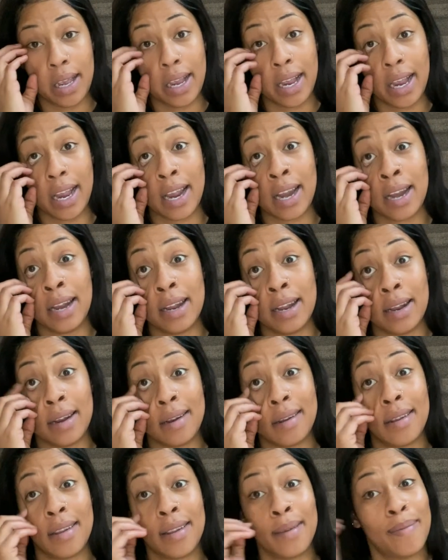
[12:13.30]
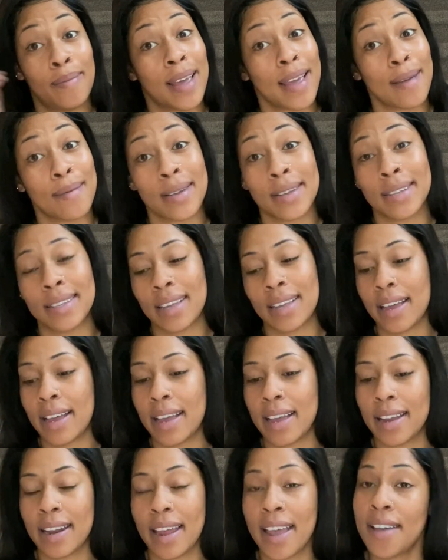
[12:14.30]
And the baby
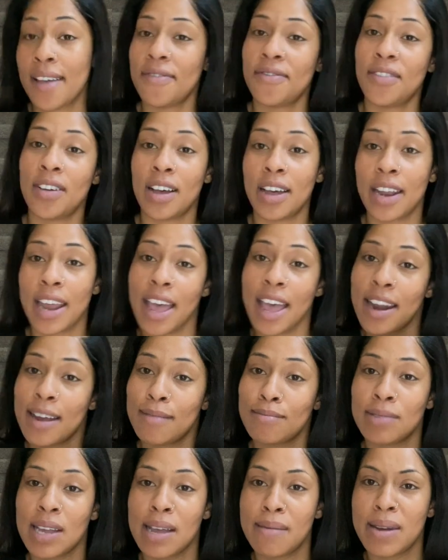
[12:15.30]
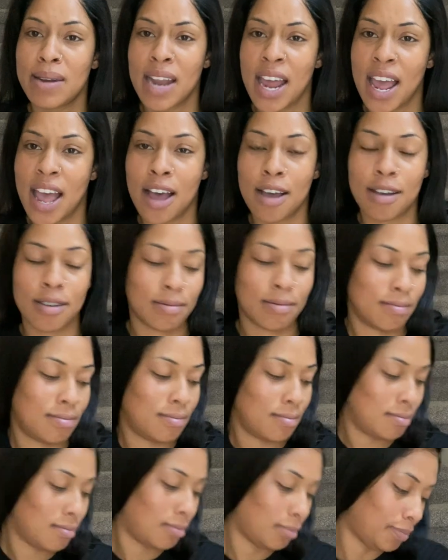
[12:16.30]
said, F all that, I'm coming now.
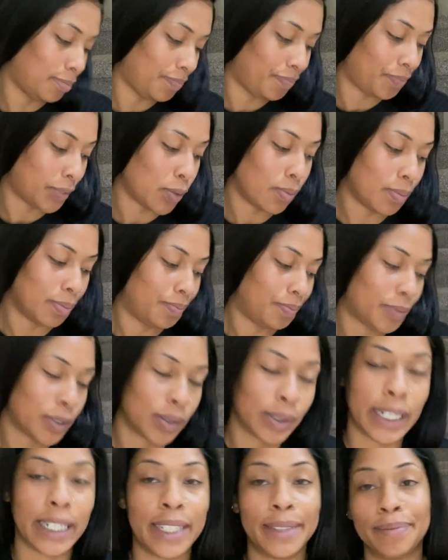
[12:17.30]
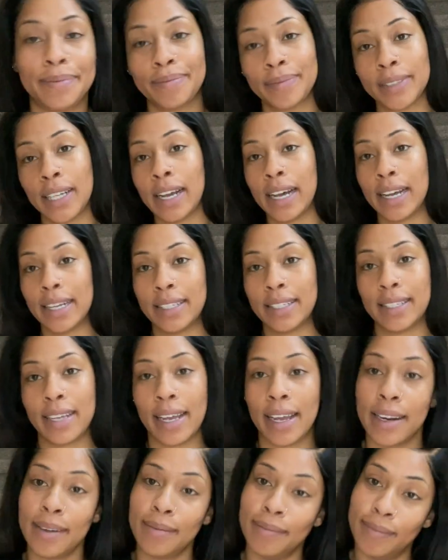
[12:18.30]
Well, God
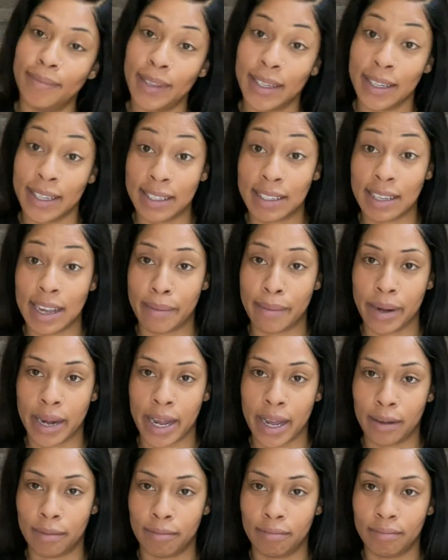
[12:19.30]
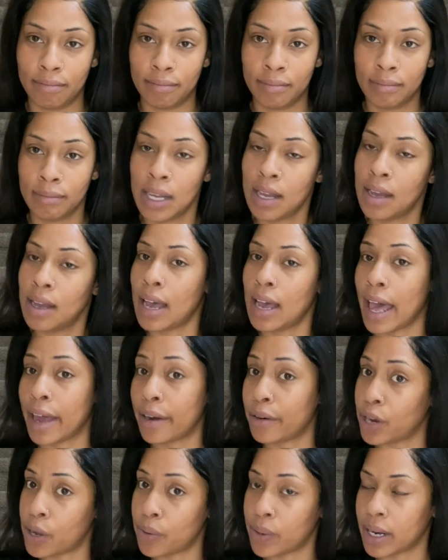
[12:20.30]
said, he's coming now. I
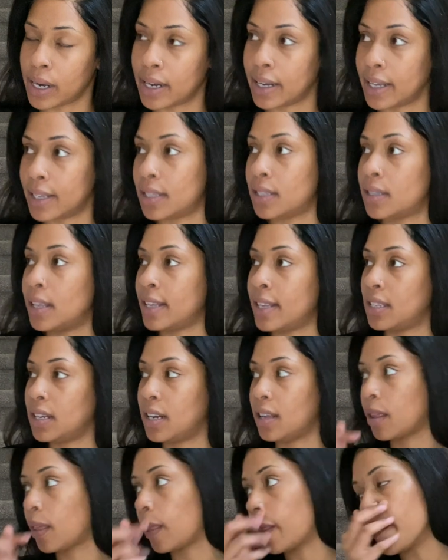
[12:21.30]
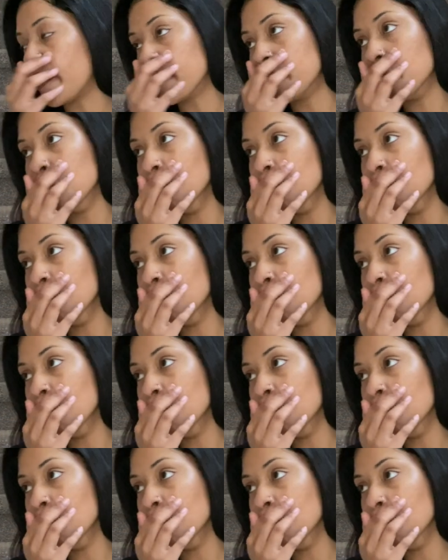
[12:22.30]
don't know what it is, that's another thing.